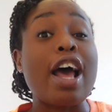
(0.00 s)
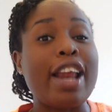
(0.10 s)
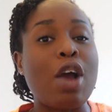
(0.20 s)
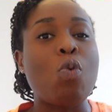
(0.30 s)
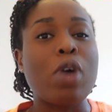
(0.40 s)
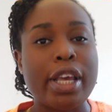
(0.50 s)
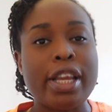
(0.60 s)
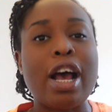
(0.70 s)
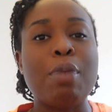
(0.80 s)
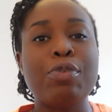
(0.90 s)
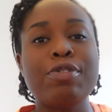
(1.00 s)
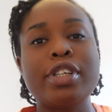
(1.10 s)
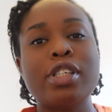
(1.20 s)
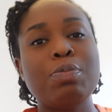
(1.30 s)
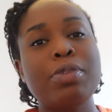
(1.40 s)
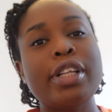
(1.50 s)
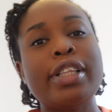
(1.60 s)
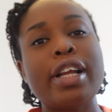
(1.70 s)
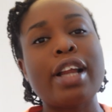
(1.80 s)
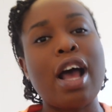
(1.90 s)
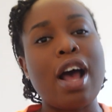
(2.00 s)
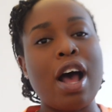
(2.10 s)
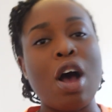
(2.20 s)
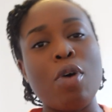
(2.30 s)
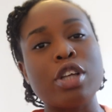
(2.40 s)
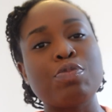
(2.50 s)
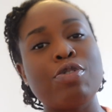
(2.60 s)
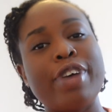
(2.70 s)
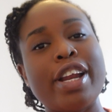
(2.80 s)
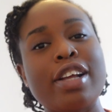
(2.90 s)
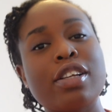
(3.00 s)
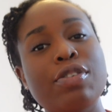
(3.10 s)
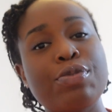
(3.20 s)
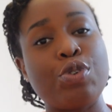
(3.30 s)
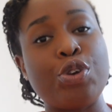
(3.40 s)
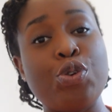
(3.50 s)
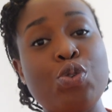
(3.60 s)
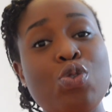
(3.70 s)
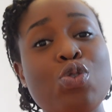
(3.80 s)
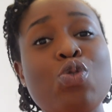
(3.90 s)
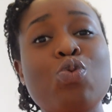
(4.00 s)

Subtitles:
like working above the stipulated hours provided for you,